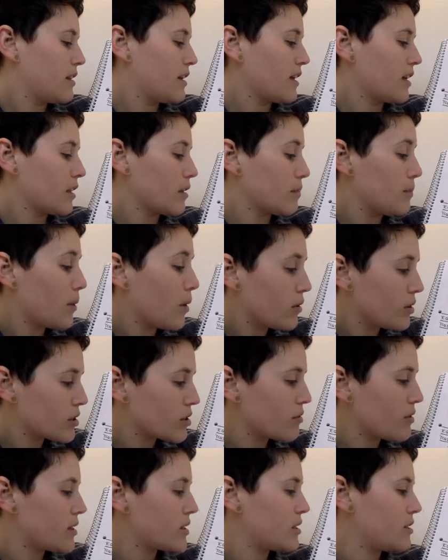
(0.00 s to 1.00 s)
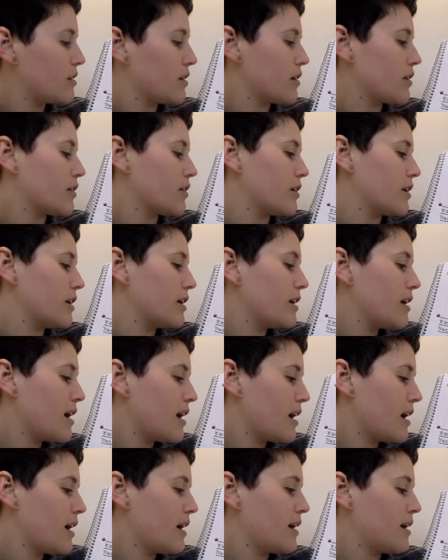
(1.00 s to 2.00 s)
They get their bonus question, they're at
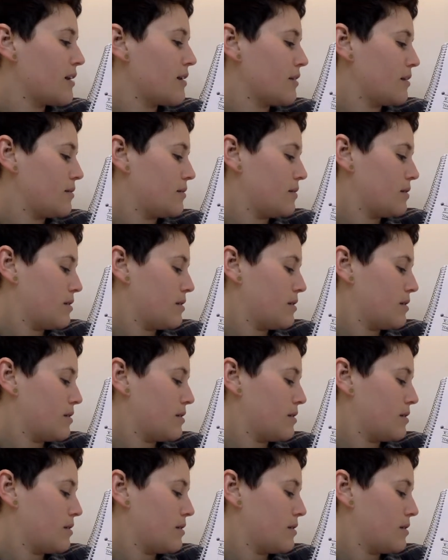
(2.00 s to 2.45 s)
39.